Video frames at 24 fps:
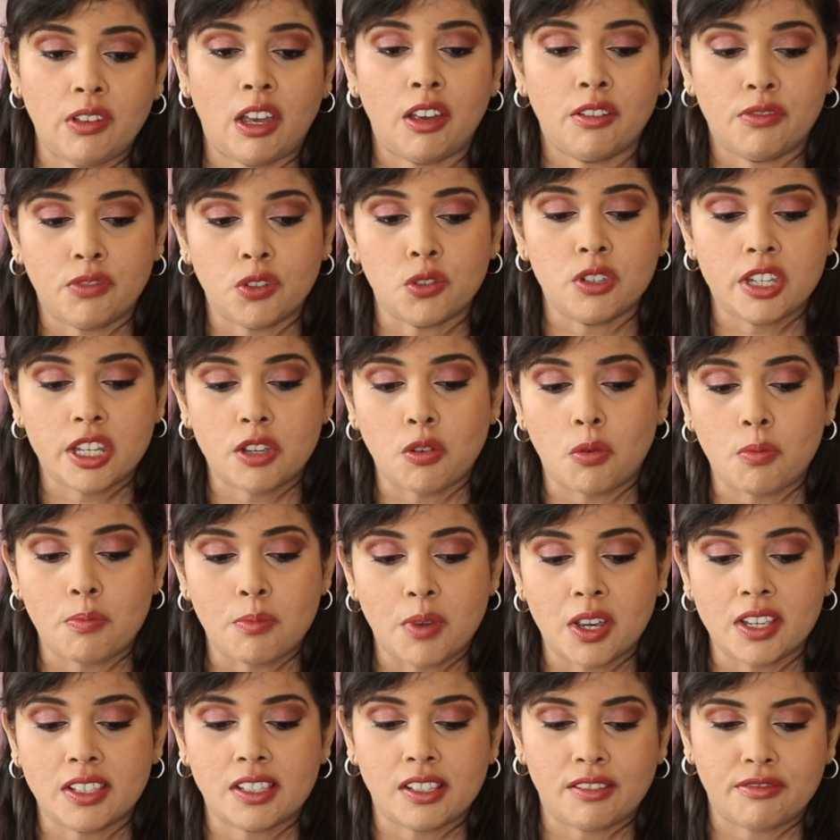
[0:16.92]
have only got
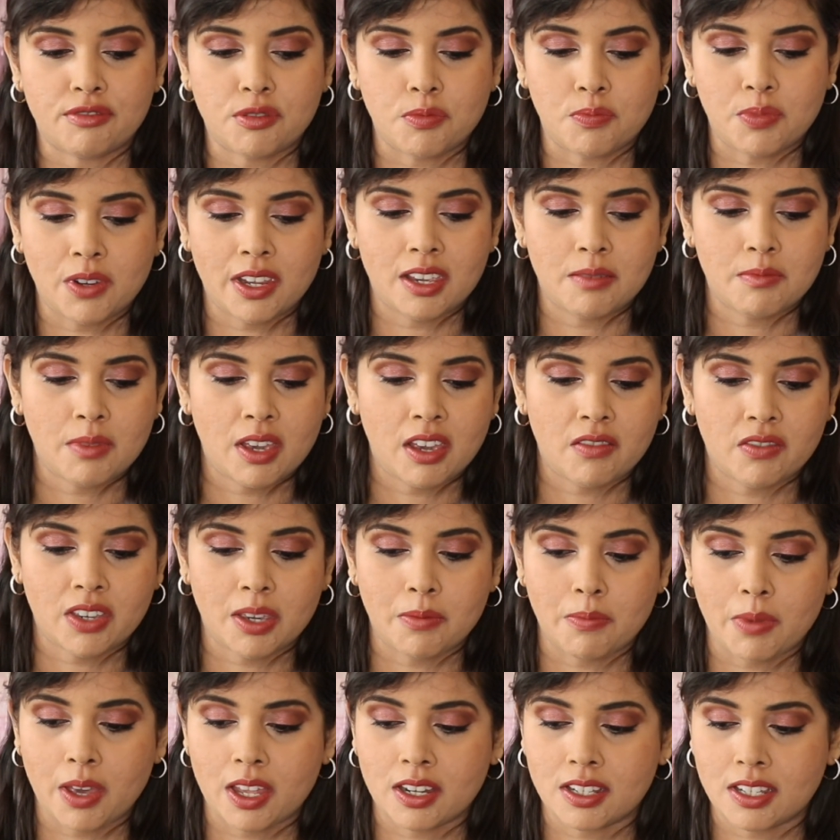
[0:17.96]
myself to blame having
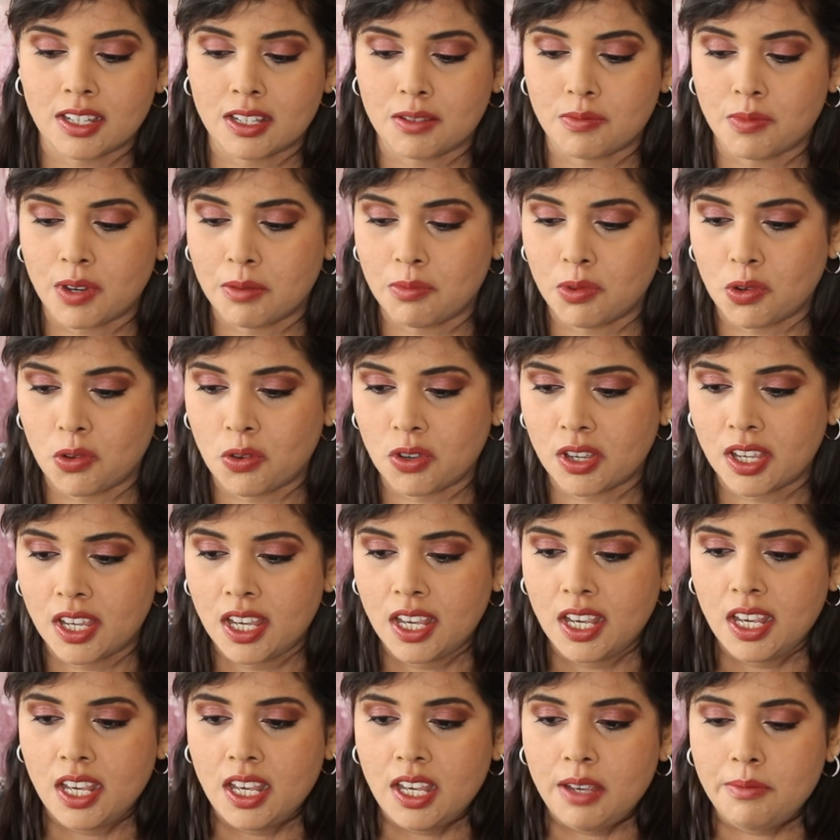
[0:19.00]
abandoned my blog.
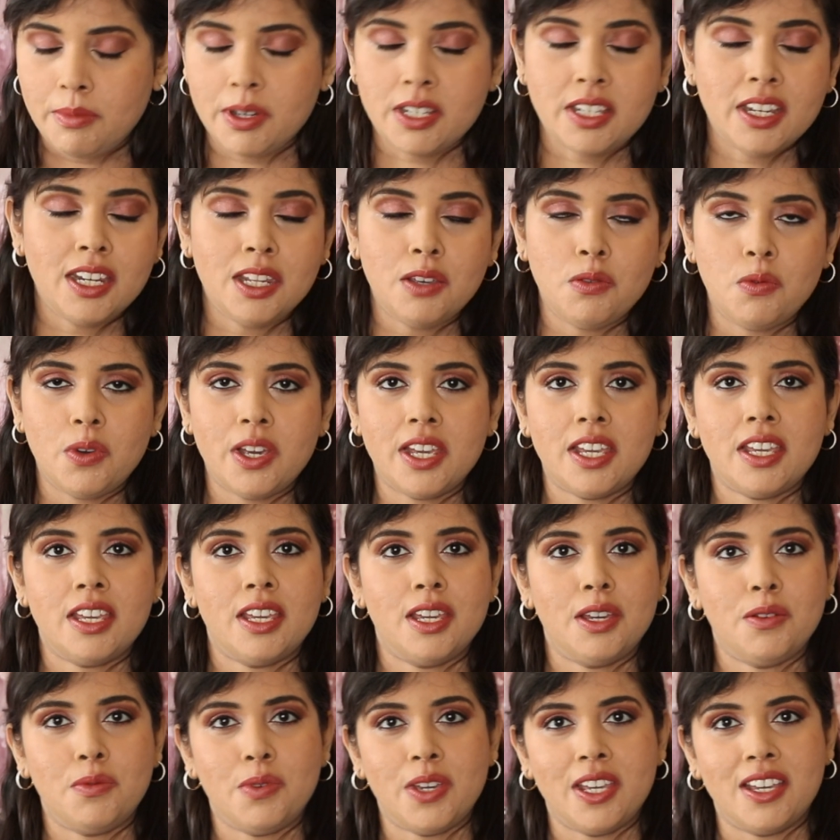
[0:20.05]
But anyway,
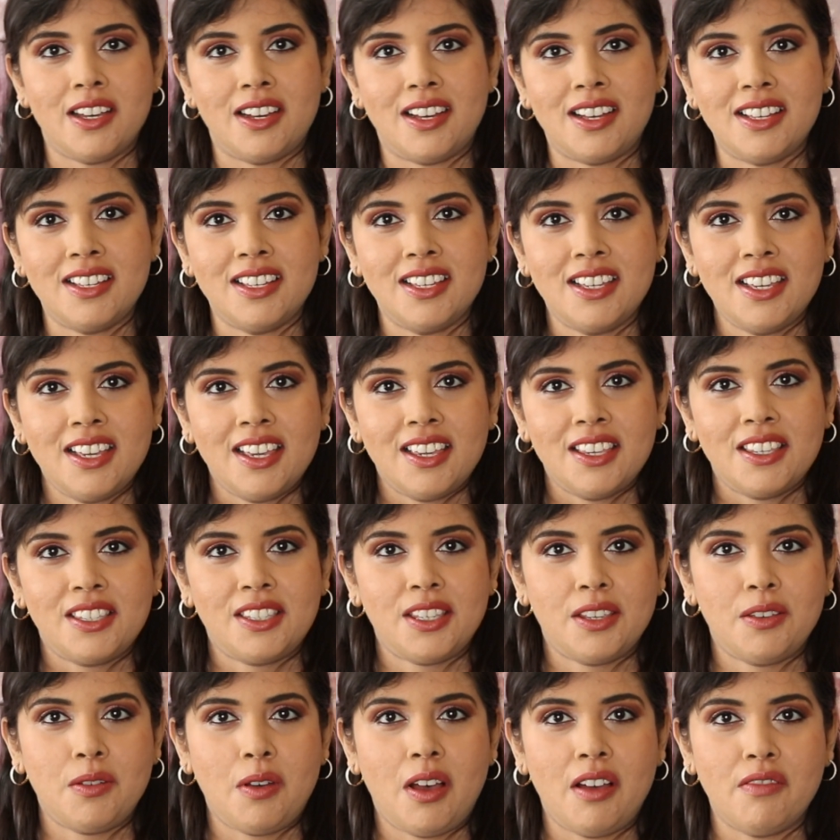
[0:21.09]
here we are.
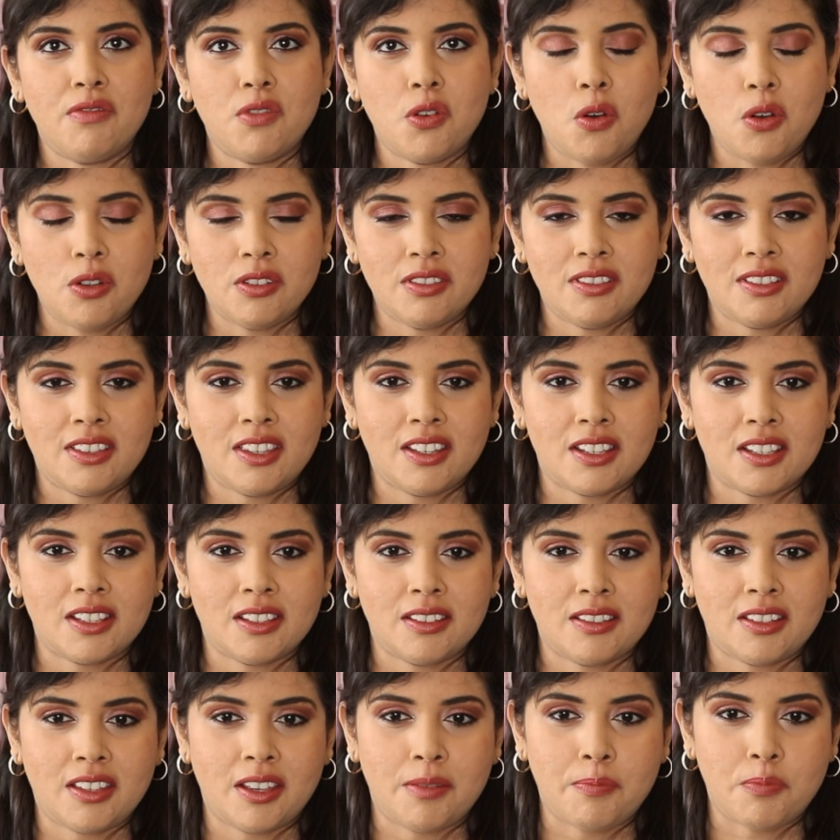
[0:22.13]
So I've got
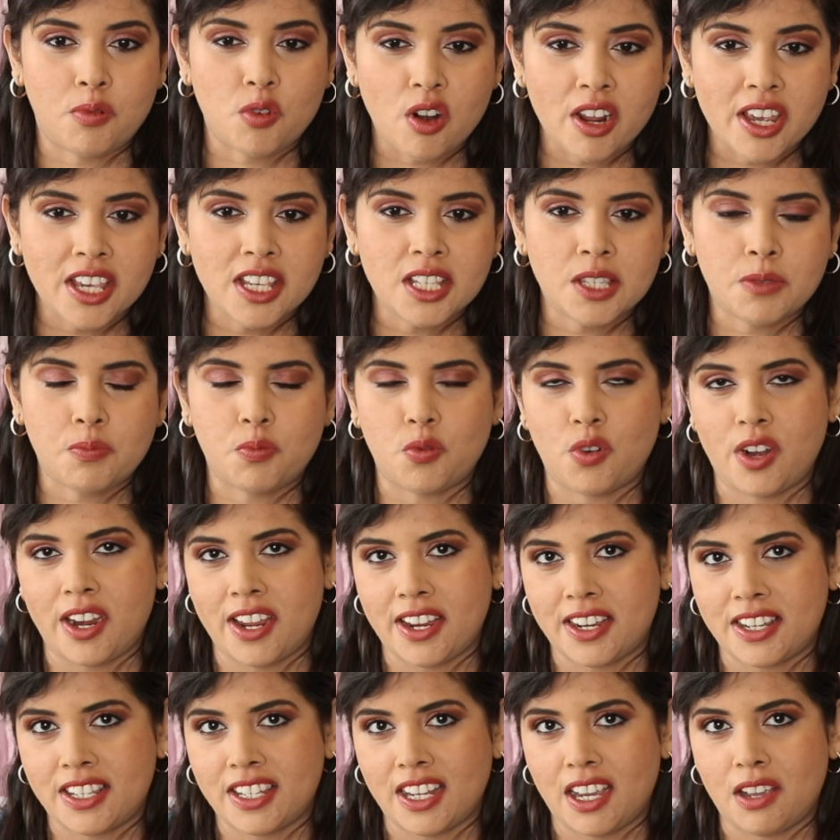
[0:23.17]
the, the price
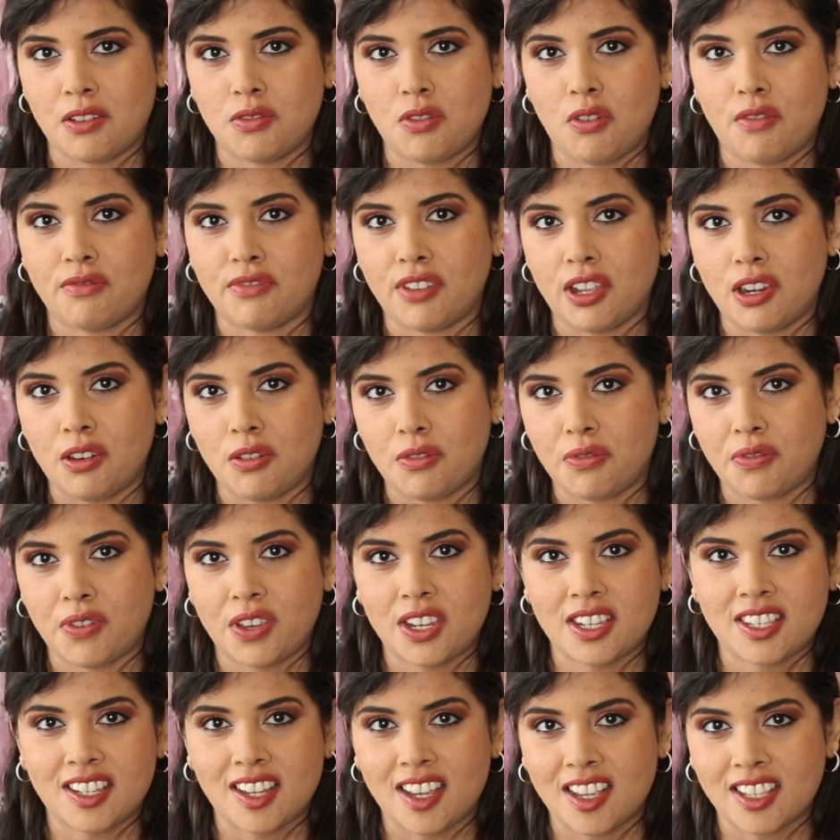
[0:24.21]
breakdown of the Look
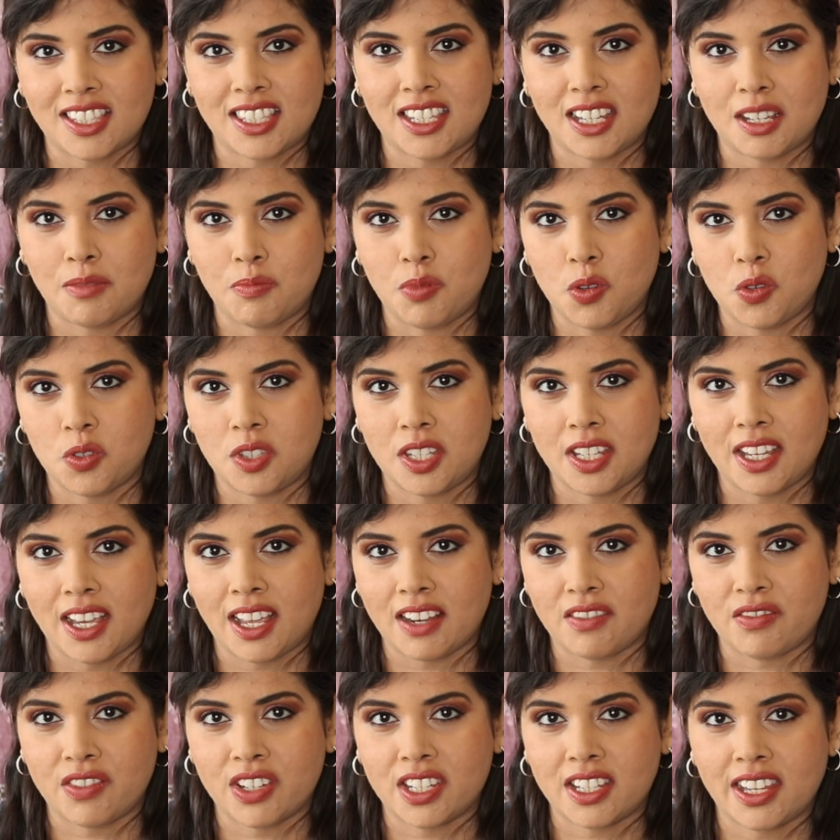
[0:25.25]
Fantastic Beauty
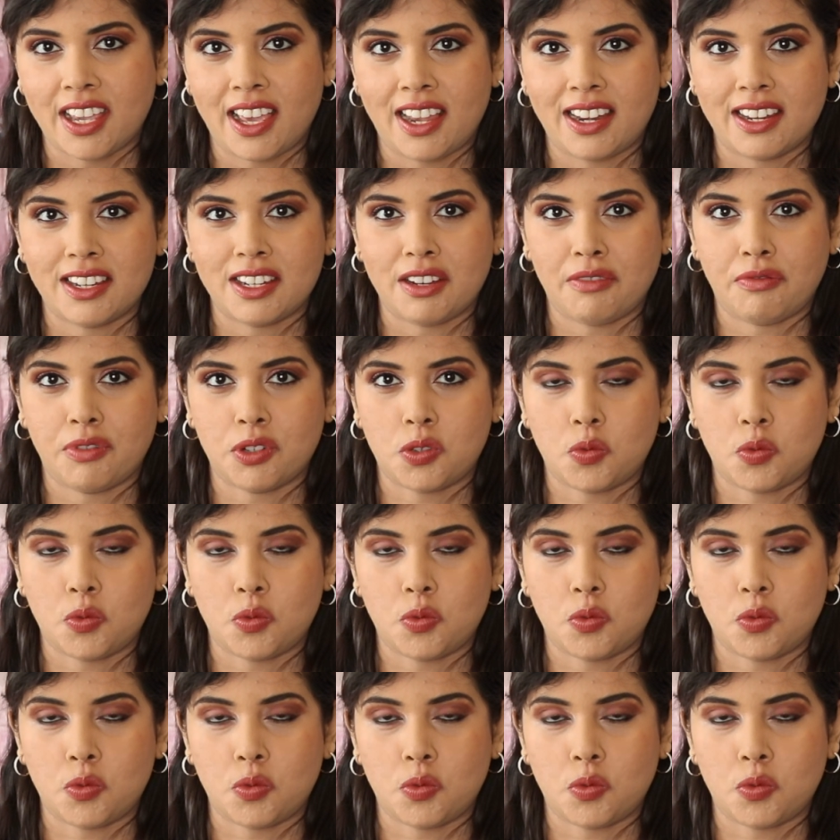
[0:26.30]
Advent Calendar for